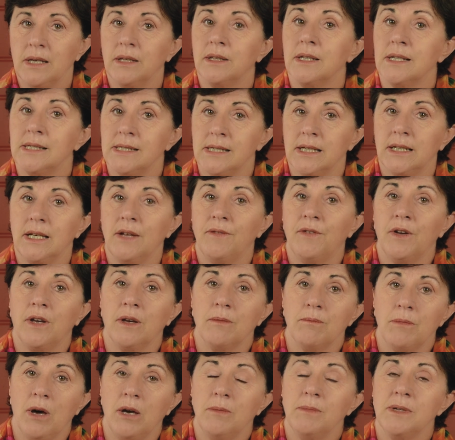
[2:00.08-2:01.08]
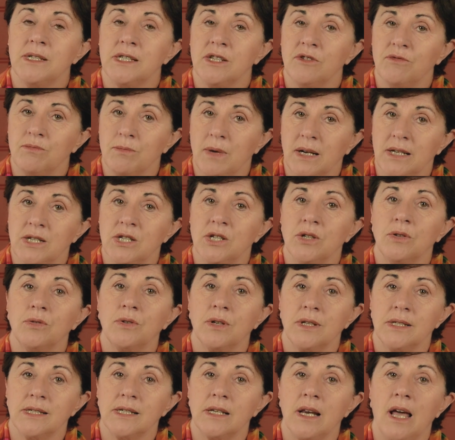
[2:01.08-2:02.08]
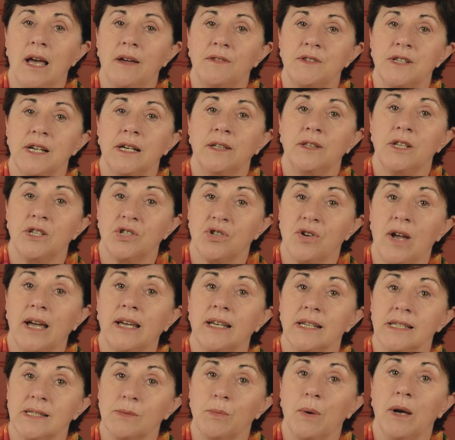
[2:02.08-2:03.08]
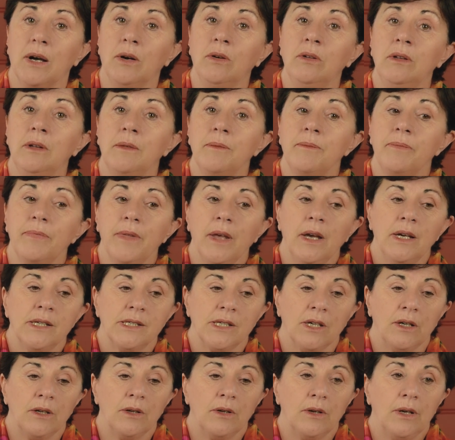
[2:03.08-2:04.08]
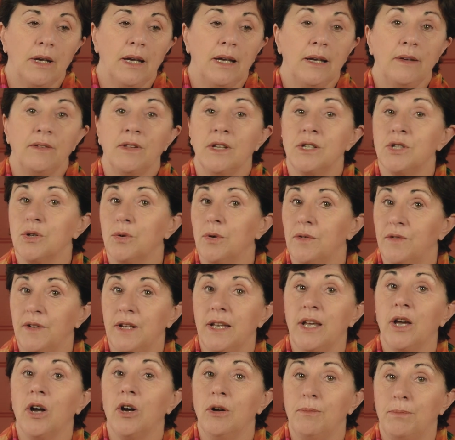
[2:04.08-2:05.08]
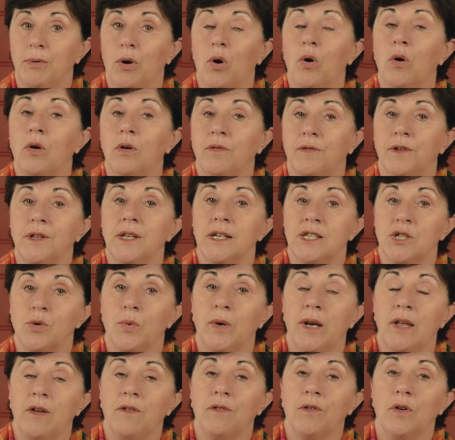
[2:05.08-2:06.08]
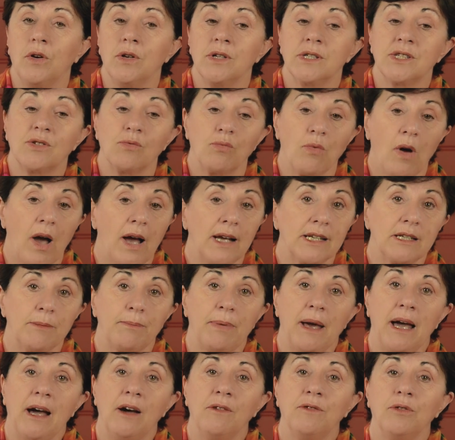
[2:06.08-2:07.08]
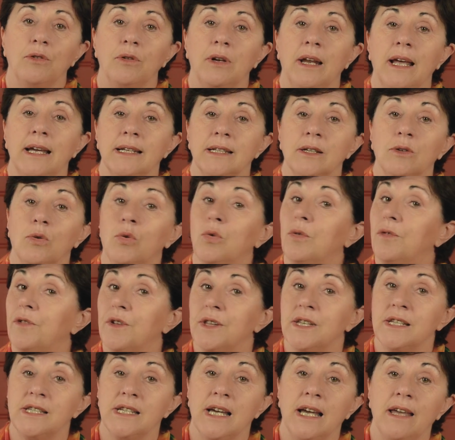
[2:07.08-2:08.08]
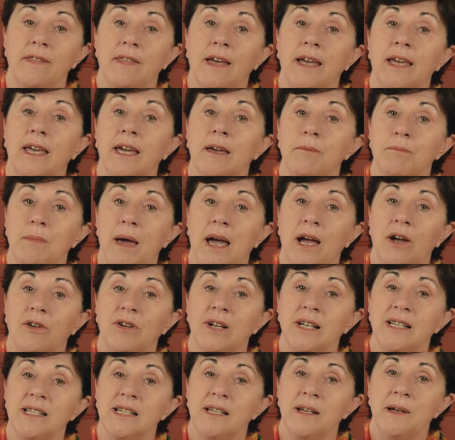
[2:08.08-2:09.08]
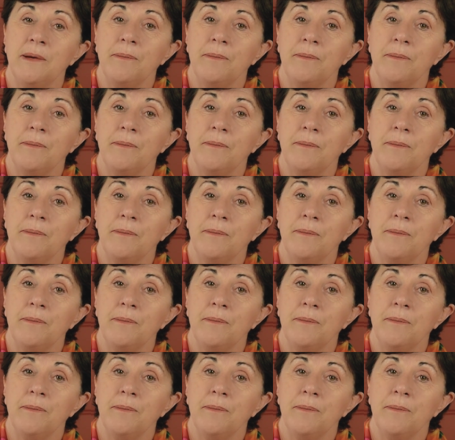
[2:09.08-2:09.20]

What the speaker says: at the significant moments of my children's life down the track as well. So either do a video blog for their 21st, write a powerful letter, or for the day they get married.